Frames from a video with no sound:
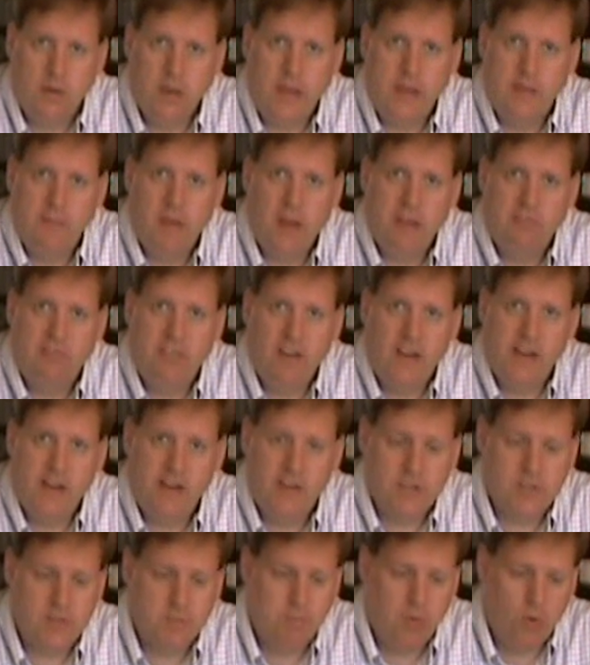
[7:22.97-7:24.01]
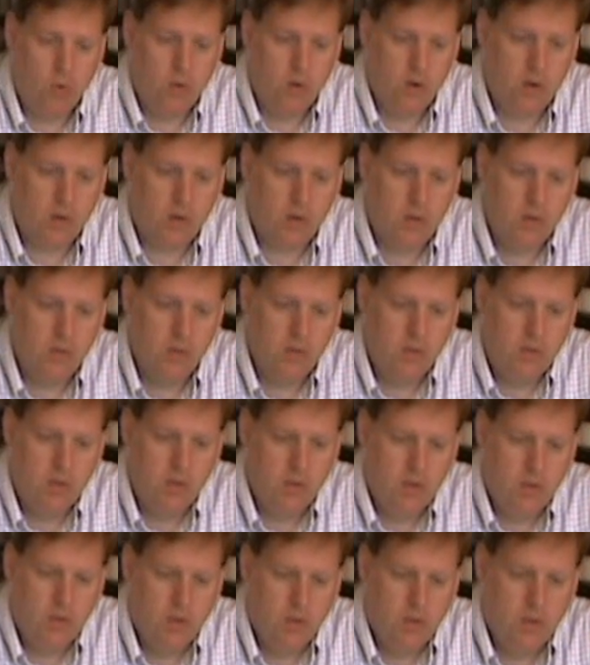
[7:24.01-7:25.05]
Like my fire spork,
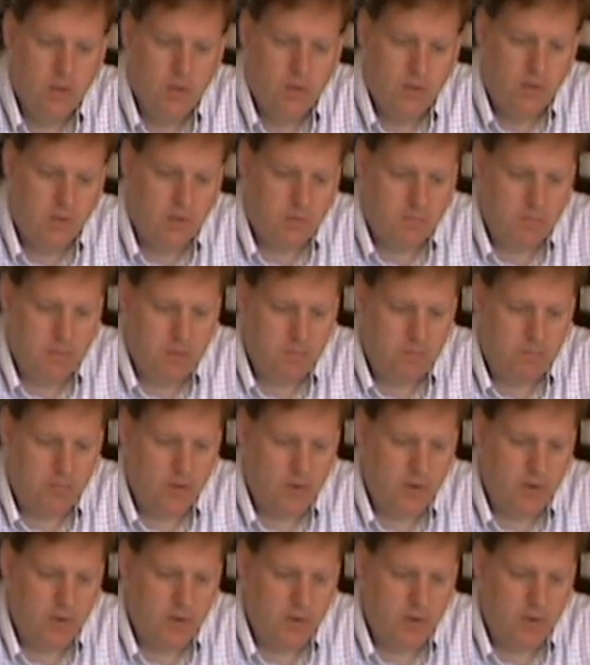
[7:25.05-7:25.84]
been